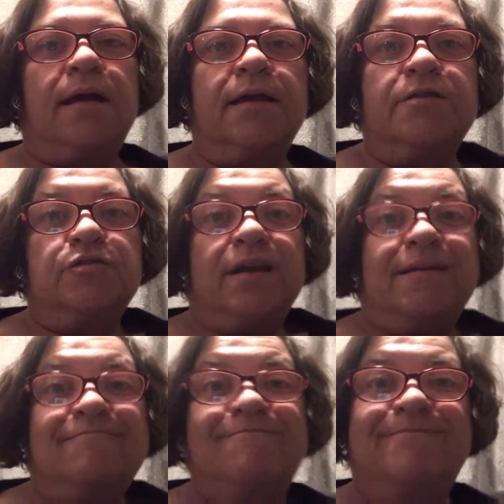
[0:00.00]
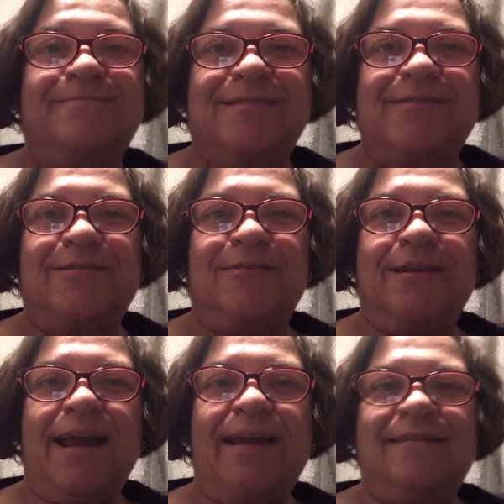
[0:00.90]
I enjoyed it. So
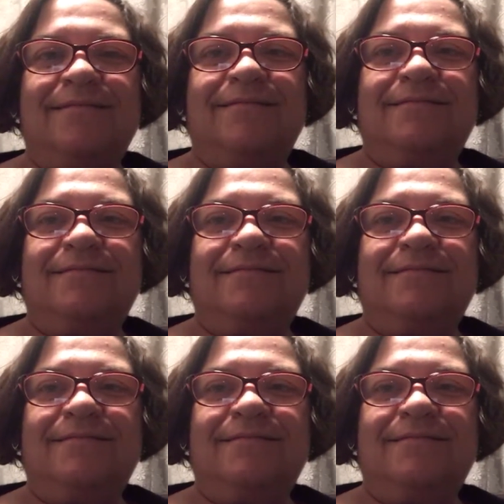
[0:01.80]
good night.